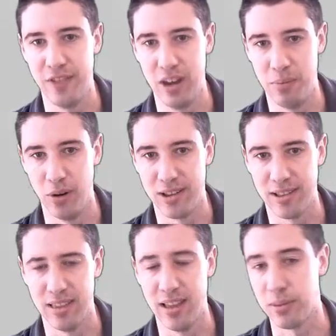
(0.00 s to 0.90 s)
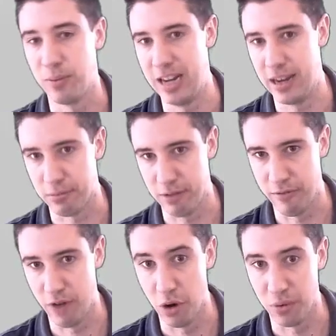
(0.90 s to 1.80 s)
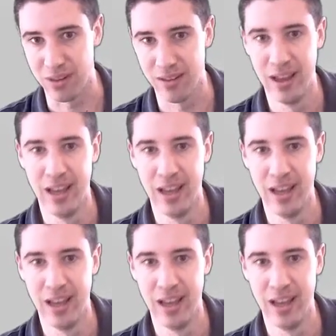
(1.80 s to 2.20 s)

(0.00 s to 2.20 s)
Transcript: of inputs, thus we need 3 rows.